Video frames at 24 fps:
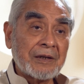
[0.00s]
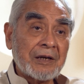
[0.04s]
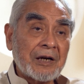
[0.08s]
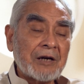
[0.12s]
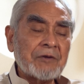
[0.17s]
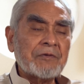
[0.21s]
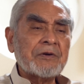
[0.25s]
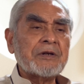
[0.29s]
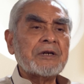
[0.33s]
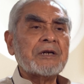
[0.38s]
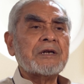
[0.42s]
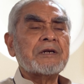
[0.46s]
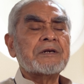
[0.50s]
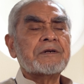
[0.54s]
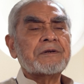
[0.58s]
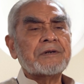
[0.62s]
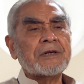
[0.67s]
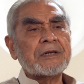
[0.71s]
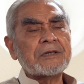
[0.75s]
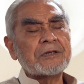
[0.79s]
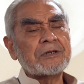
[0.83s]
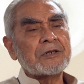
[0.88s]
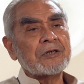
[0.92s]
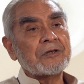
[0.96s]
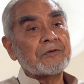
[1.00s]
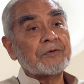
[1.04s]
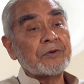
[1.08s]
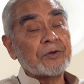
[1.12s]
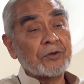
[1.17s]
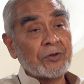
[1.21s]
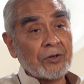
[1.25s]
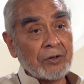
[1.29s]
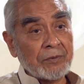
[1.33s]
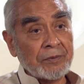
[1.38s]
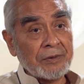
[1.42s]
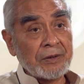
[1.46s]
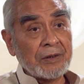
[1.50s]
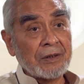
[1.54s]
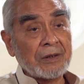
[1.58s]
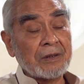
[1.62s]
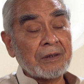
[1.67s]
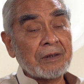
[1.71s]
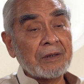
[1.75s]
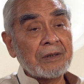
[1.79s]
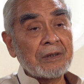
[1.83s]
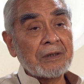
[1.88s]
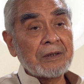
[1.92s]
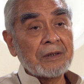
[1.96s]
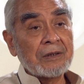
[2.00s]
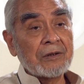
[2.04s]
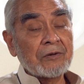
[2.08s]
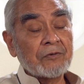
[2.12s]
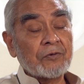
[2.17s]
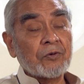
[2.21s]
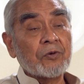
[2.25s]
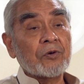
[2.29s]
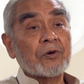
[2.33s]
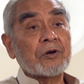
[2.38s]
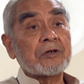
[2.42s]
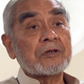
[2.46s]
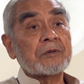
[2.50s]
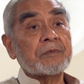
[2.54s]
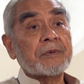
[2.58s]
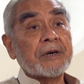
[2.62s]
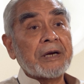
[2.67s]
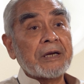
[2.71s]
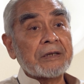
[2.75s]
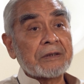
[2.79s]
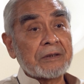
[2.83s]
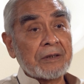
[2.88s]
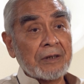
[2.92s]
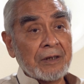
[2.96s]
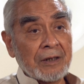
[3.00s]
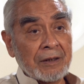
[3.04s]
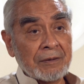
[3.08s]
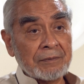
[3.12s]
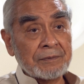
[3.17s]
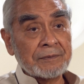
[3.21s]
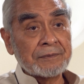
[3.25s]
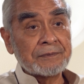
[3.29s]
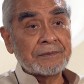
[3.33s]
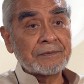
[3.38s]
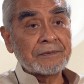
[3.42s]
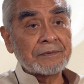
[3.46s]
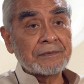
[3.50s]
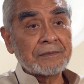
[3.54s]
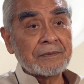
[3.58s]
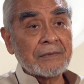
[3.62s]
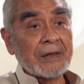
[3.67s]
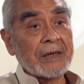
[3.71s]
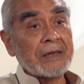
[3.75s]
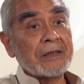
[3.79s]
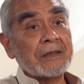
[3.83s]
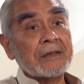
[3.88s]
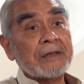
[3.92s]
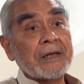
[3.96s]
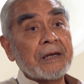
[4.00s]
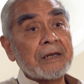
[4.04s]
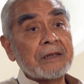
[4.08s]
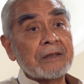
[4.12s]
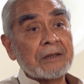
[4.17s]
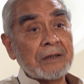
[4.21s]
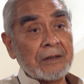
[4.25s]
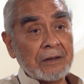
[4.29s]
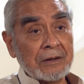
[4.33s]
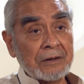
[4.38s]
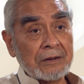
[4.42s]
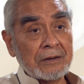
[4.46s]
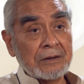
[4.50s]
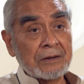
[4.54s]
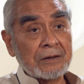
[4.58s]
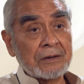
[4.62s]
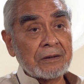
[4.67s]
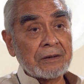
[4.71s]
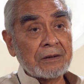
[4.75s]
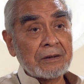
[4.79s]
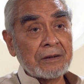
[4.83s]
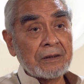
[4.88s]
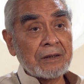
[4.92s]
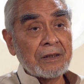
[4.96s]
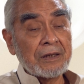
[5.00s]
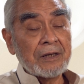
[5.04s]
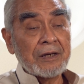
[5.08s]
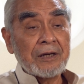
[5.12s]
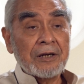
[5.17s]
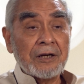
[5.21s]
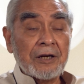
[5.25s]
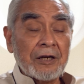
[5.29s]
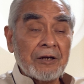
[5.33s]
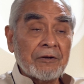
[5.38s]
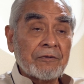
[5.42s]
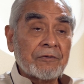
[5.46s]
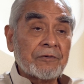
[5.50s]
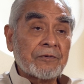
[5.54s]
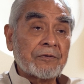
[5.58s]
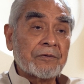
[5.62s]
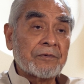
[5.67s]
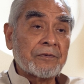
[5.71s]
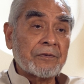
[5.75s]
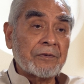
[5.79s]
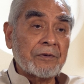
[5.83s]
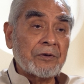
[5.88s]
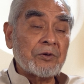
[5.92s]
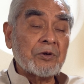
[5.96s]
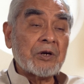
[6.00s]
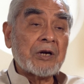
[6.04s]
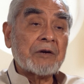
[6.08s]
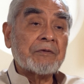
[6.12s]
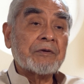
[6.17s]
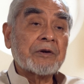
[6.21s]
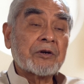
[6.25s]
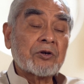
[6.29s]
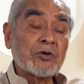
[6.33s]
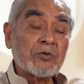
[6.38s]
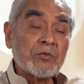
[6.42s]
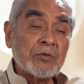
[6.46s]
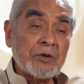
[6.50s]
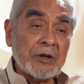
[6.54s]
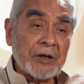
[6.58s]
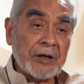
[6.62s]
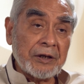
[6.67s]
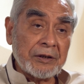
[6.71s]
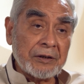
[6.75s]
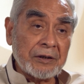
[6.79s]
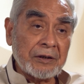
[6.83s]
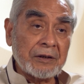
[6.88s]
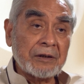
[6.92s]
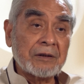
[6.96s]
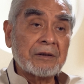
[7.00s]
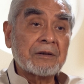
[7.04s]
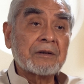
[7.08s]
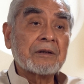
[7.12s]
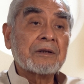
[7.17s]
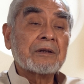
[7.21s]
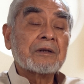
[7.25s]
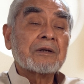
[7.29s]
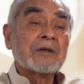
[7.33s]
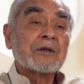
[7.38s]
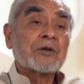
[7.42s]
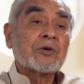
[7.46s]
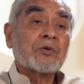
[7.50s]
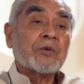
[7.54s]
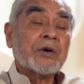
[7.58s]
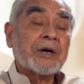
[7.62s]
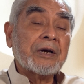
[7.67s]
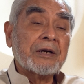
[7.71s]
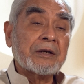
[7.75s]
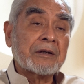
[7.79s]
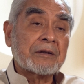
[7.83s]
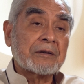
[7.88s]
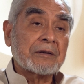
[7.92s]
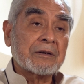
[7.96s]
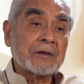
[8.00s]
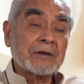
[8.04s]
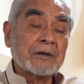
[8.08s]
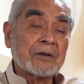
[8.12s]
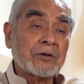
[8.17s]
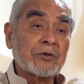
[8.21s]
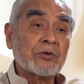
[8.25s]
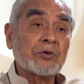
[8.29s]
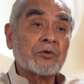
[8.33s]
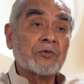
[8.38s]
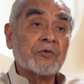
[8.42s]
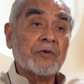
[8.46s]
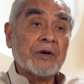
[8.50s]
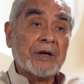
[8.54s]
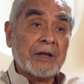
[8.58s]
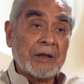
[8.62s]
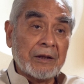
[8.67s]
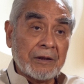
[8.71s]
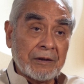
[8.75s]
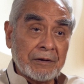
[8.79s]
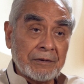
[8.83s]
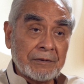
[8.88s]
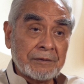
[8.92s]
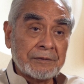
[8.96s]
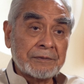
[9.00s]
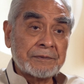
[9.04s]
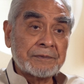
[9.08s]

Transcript: A very interesting phenomena focused by Islam, and that is, if you have accumulated quite good wealth,